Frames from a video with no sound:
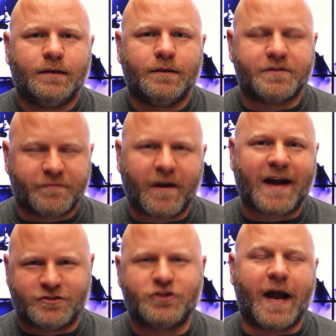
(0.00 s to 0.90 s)
It was a
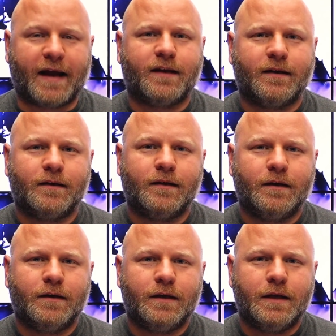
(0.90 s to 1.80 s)
fact check.
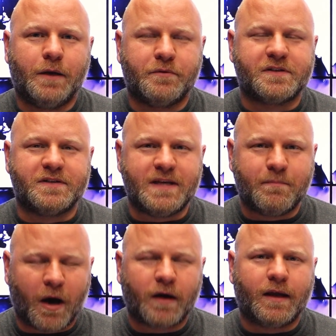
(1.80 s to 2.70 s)
It was a
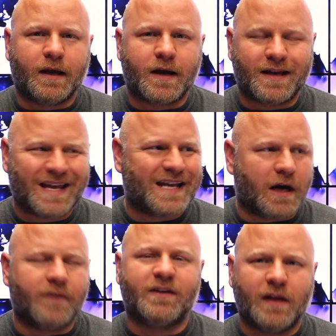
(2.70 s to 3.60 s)
debunking, again,
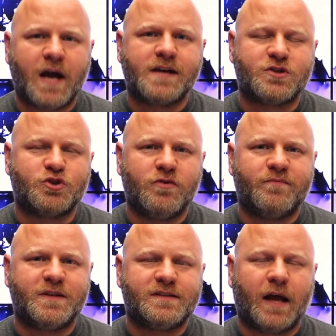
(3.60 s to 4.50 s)
of the lies that you have
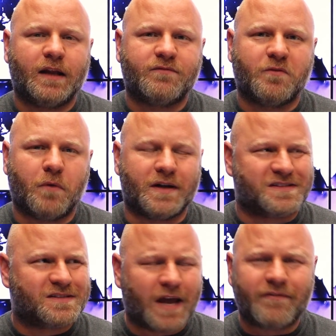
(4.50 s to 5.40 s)
been telling for,
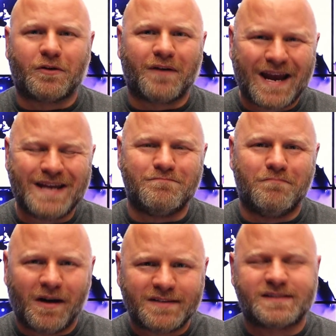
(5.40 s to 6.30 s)
7 or 8
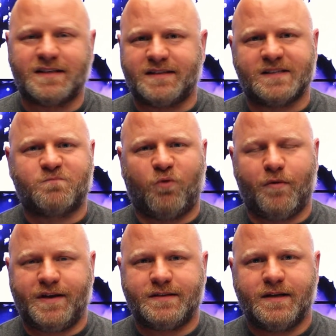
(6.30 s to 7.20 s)
months at this
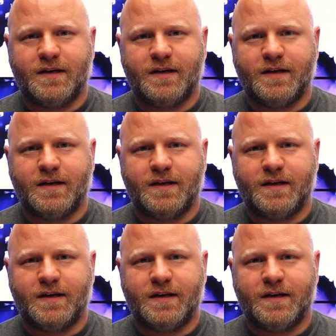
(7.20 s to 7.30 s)
point.